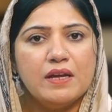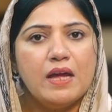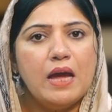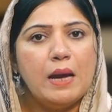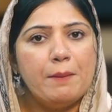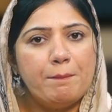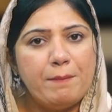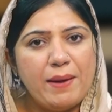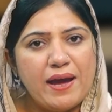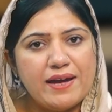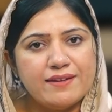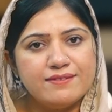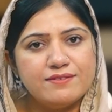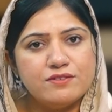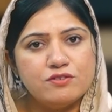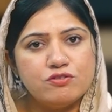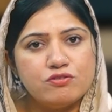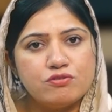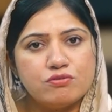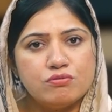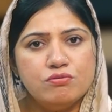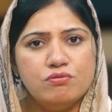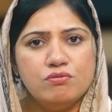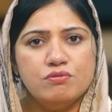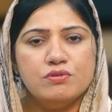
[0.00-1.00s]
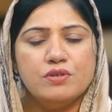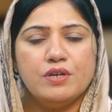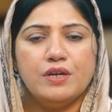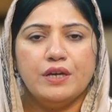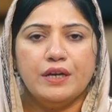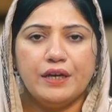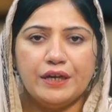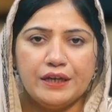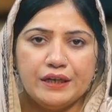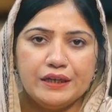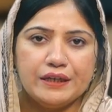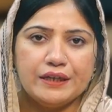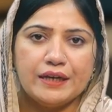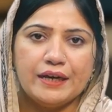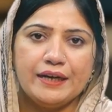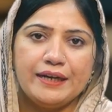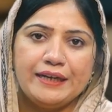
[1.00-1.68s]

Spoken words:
A passage to India.